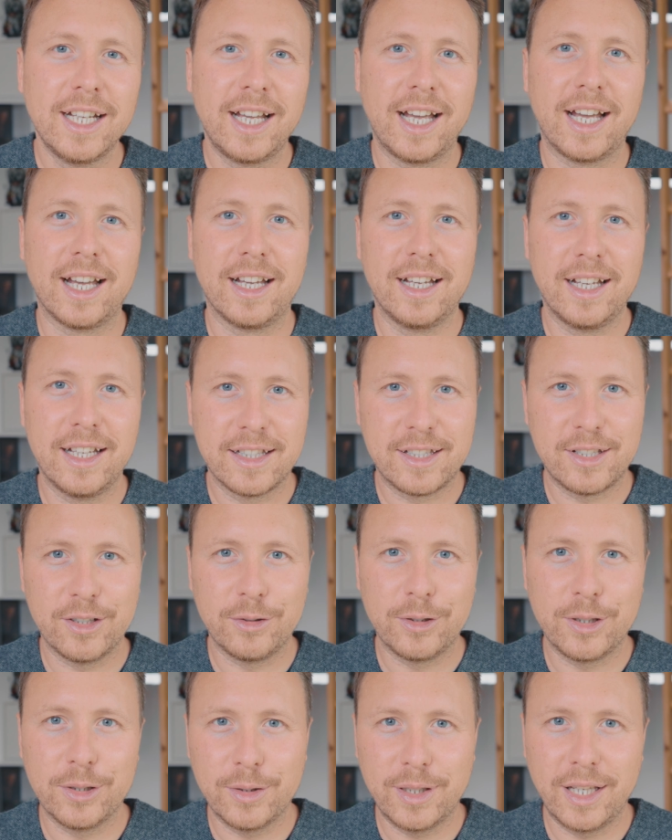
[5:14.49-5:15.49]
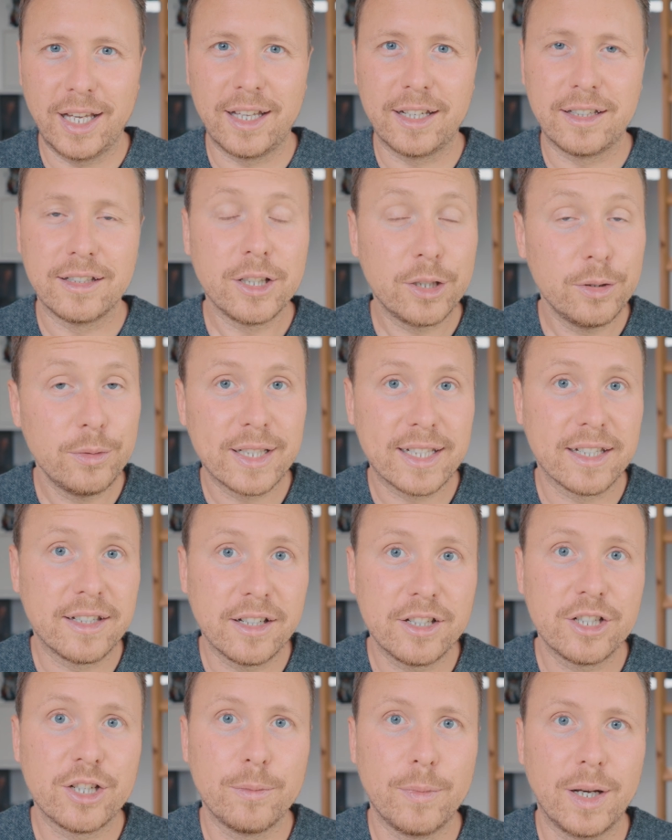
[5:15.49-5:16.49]
And so you as a
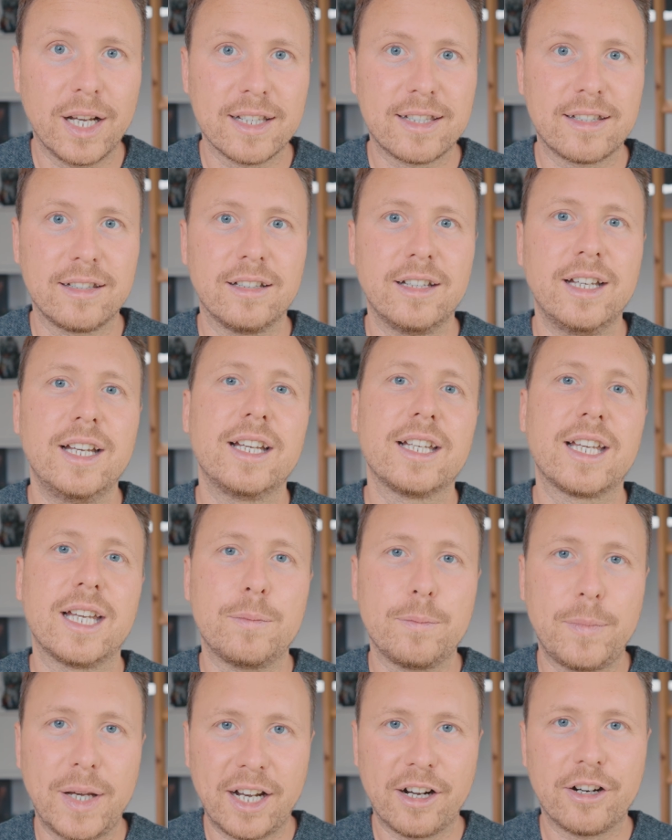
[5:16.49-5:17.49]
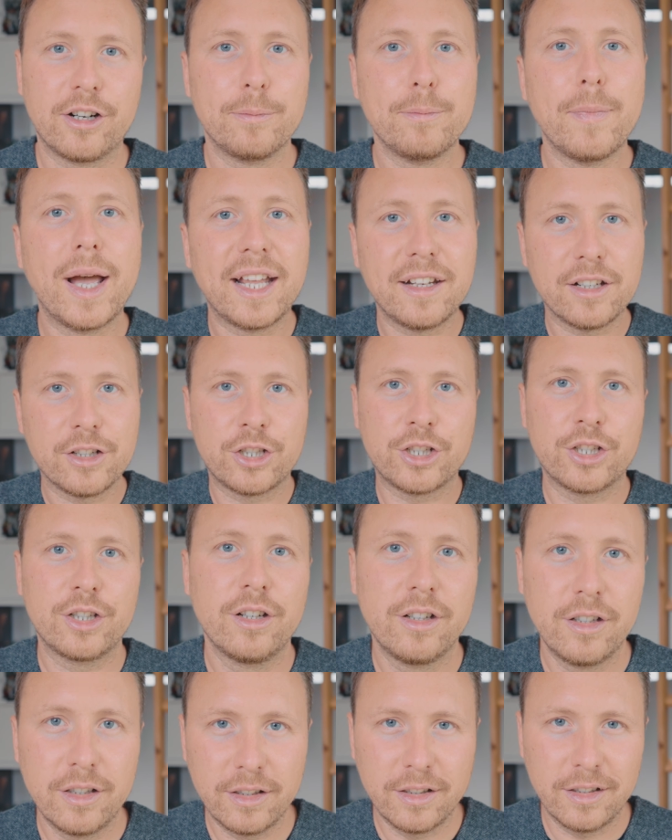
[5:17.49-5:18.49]
dungeon master can better manage
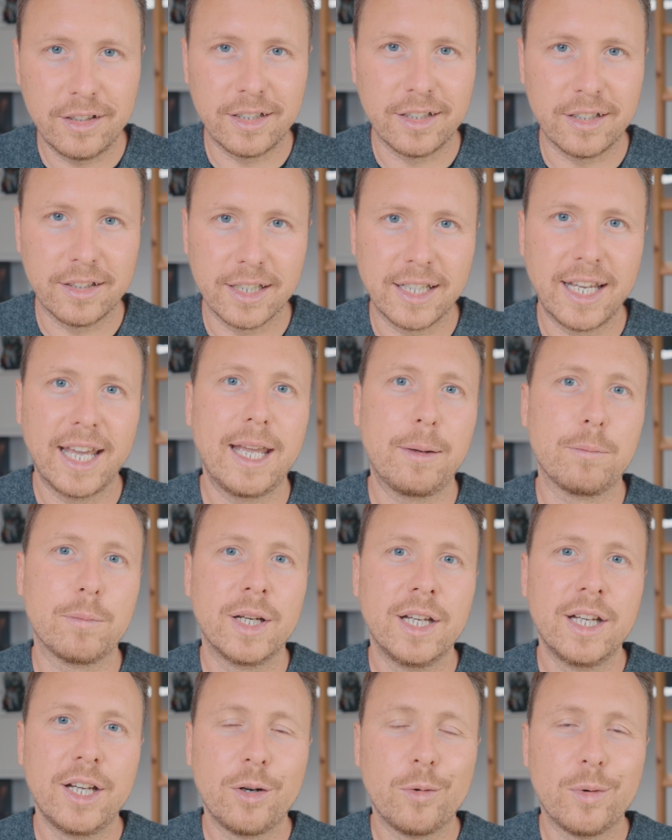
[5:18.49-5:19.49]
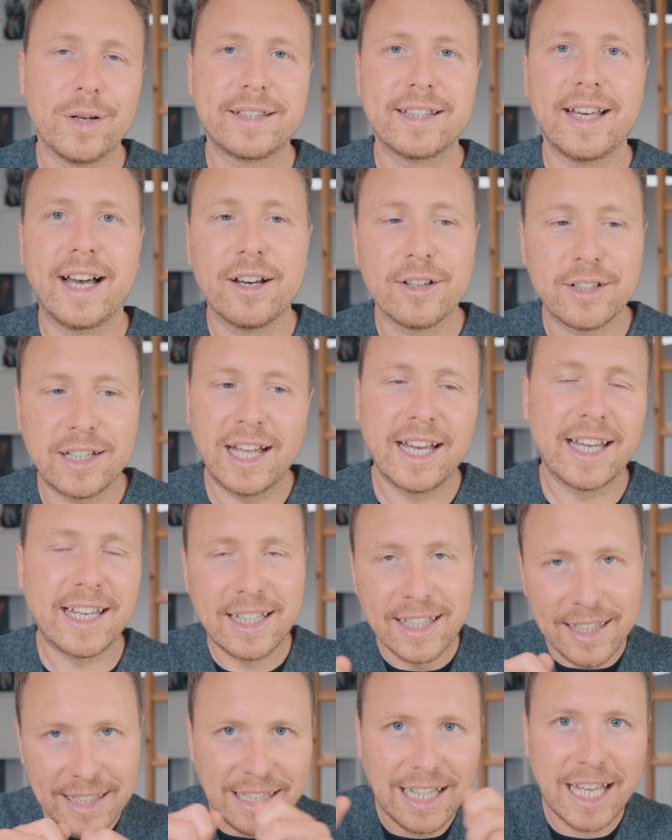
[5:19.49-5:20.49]
the game without like
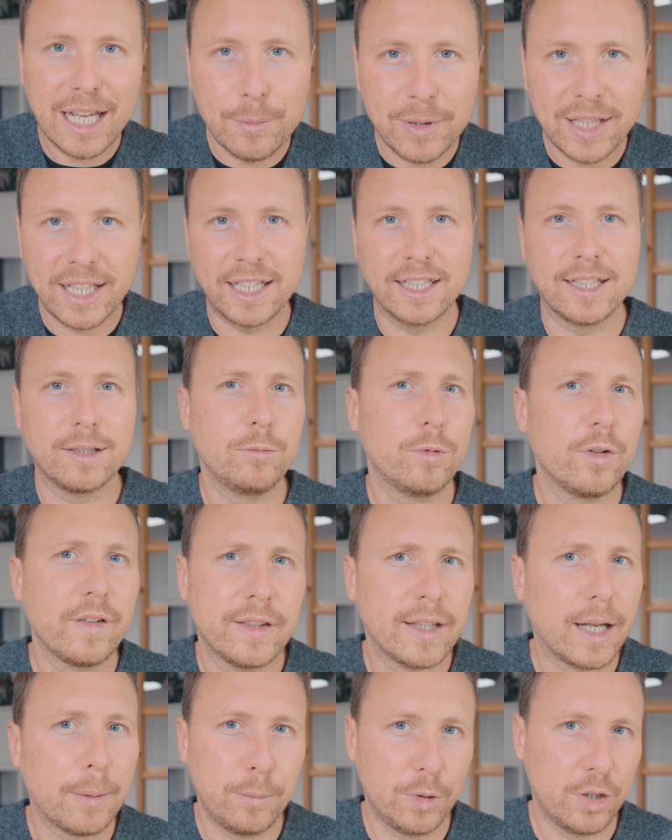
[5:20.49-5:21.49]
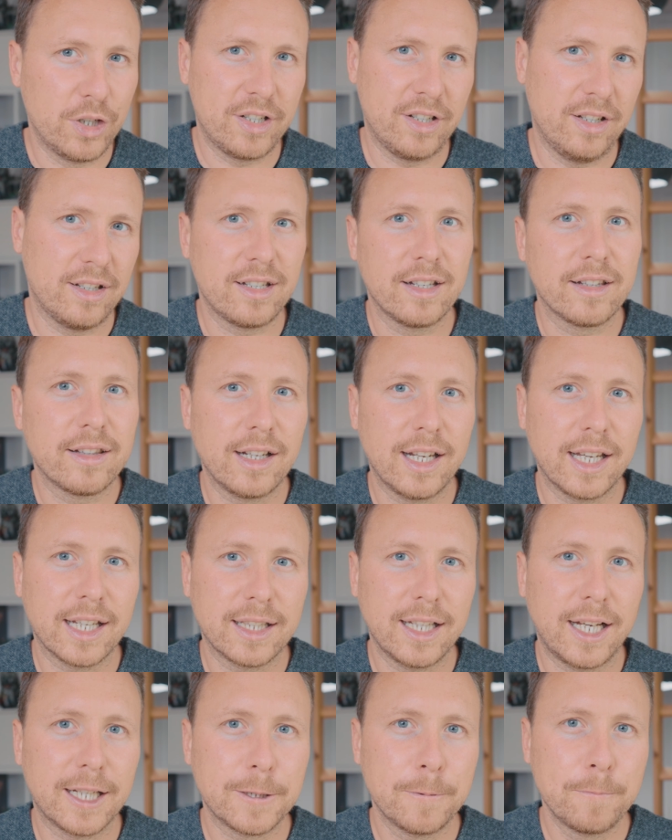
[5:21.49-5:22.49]
labeling them with numbers or something like
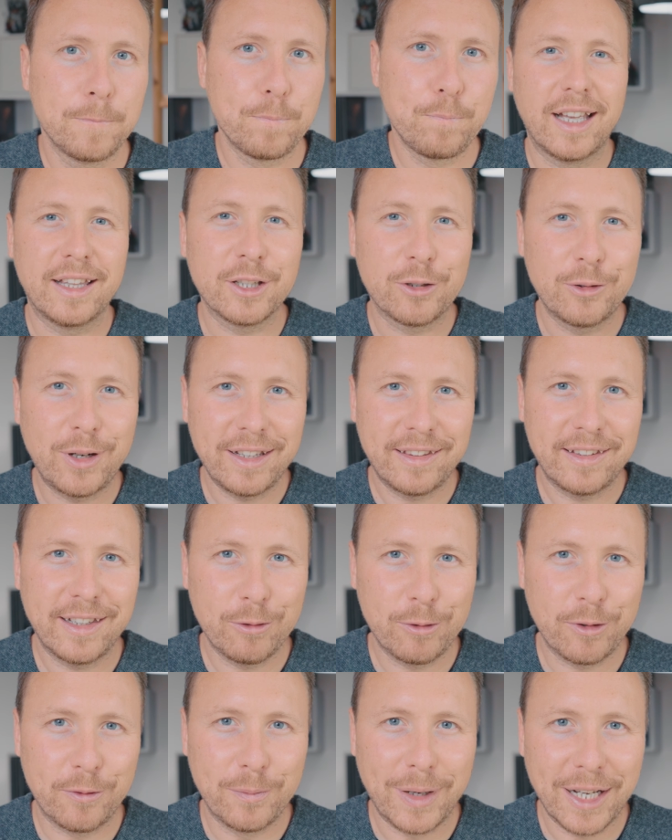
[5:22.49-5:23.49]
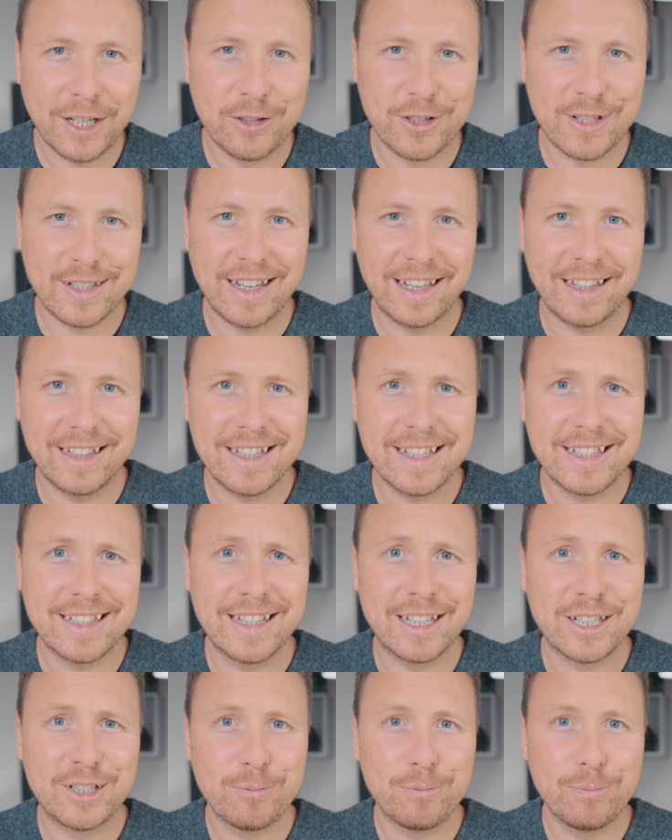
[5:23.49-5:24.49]
that. And the great thing with Microscale is
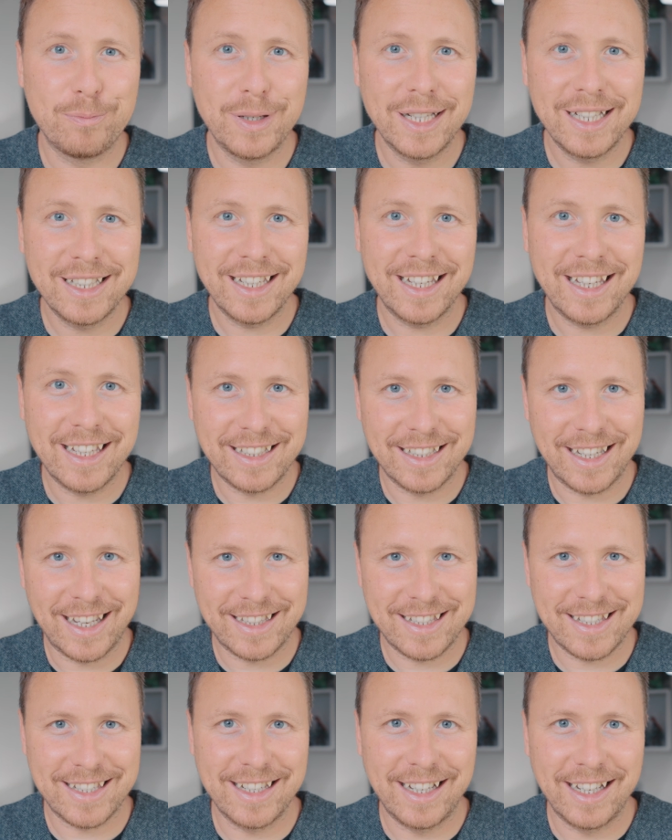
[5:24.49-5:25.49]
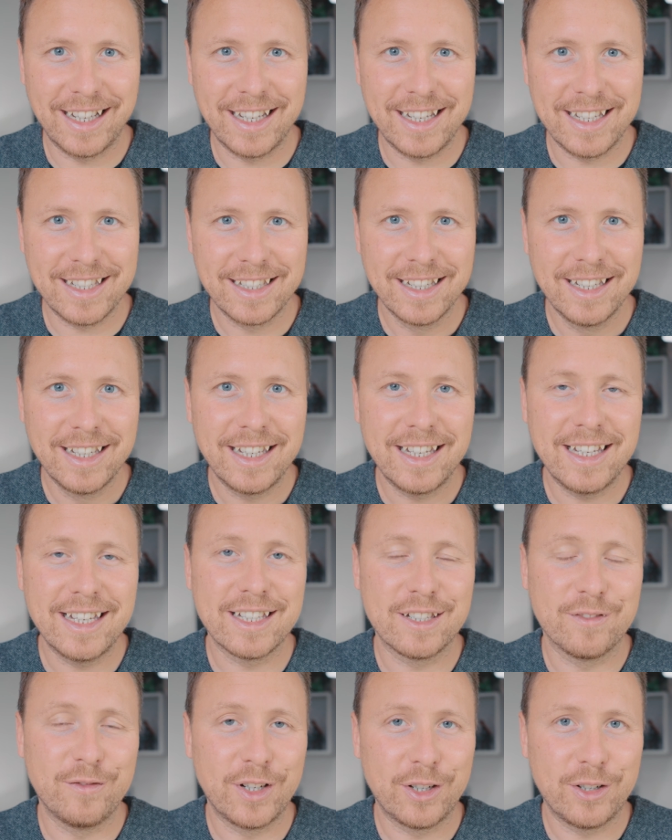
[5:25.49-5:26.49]
that building in that size
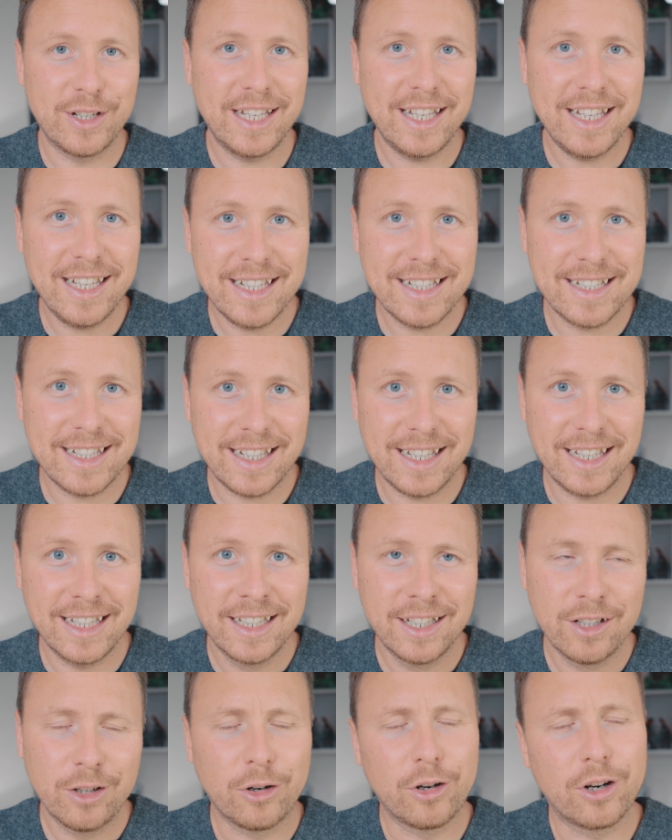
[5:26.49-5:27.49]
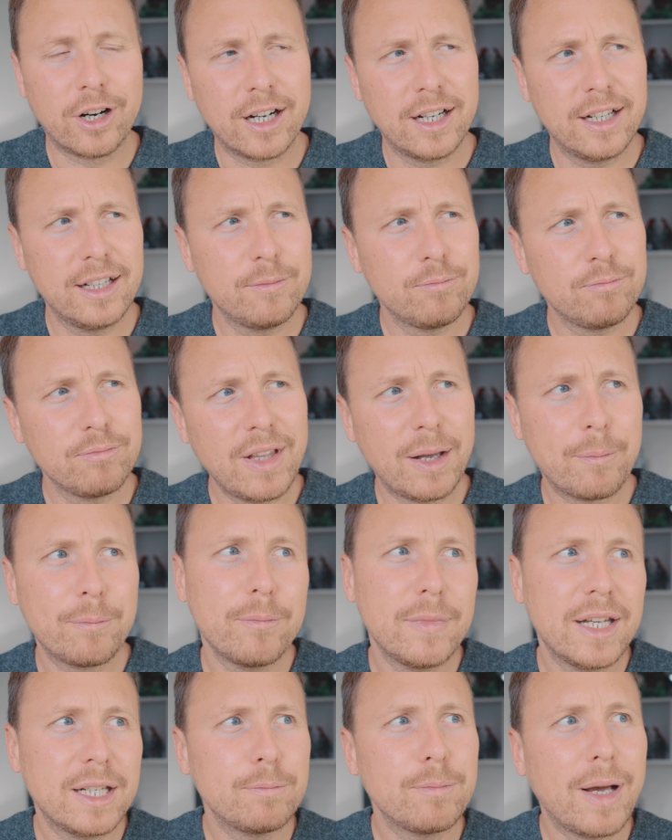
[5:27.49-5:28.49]
is very easy, or no,
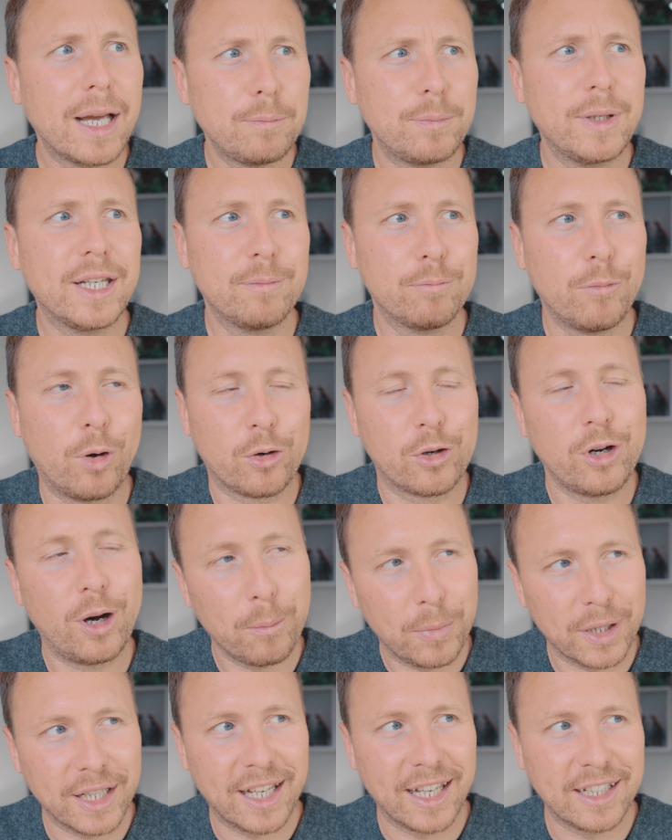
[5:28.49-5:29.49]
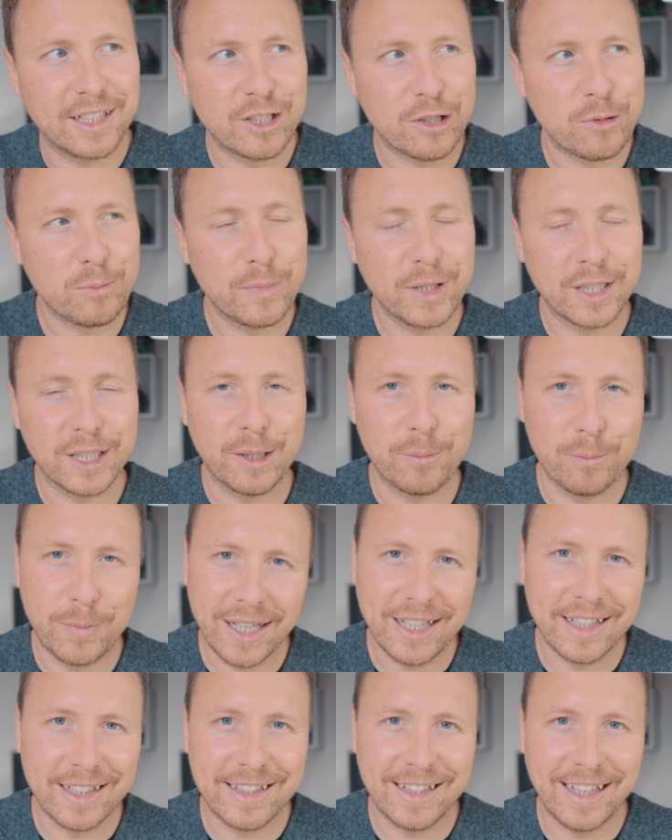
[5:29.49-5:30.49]
it might be more complicated than building
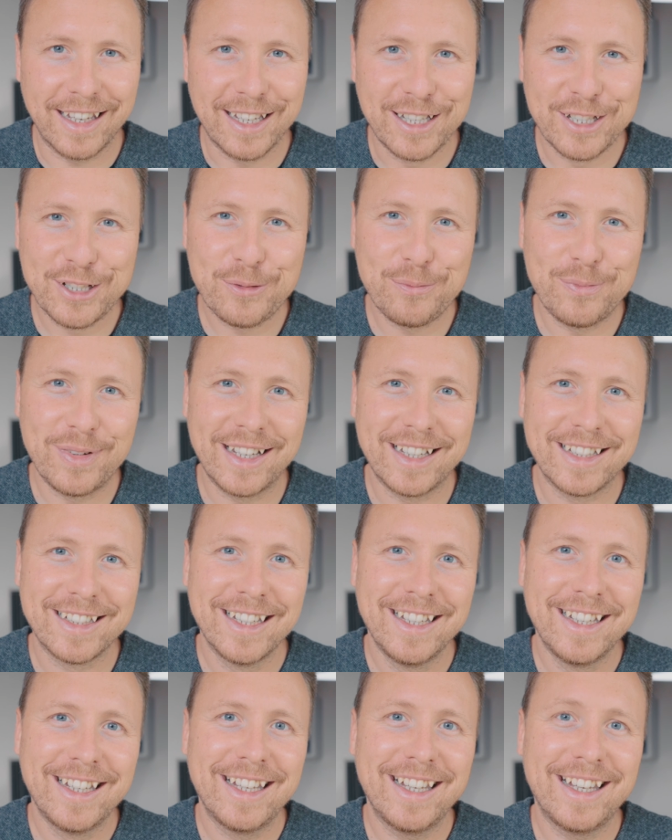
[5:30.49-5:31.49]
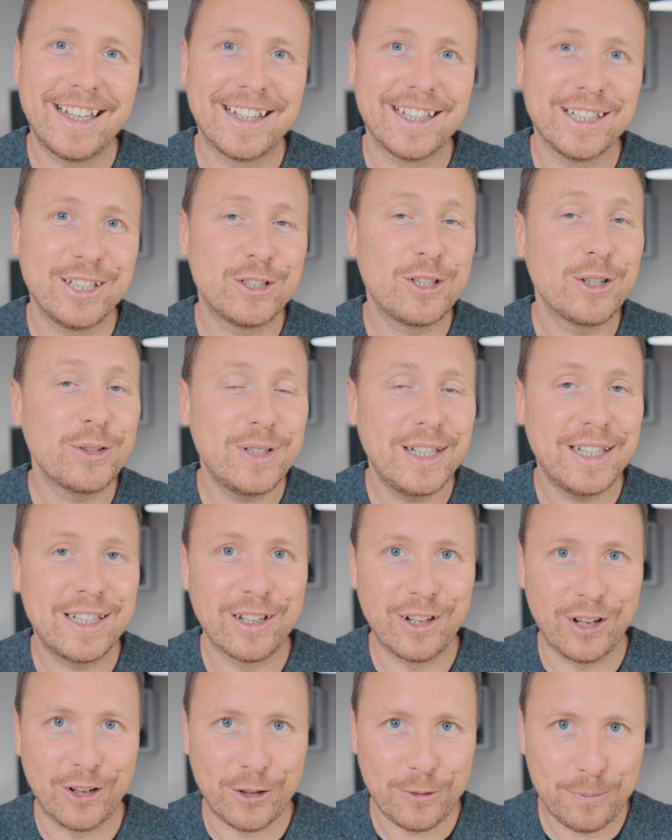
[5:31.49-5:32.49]
bigger things, but you don't need a
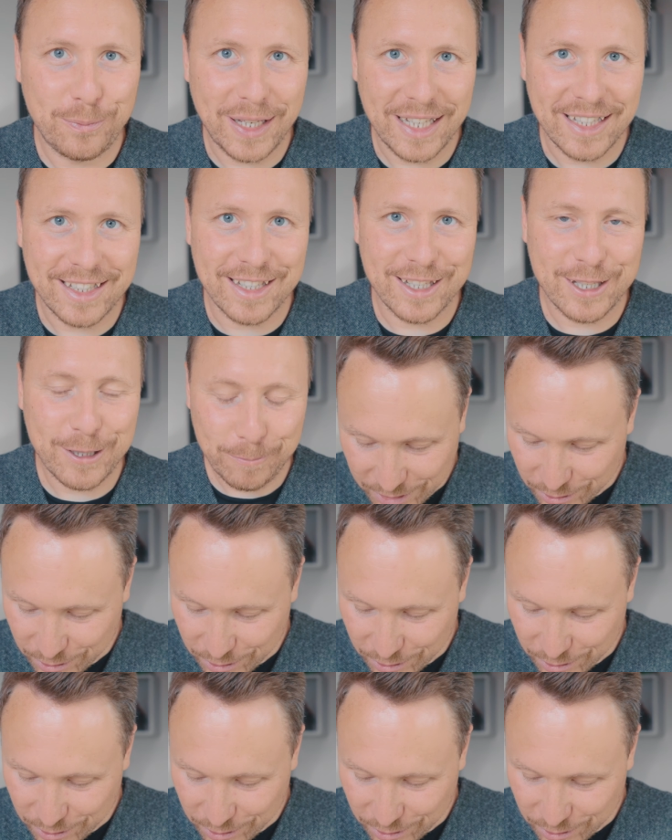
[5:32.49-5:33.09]
lot of pieces.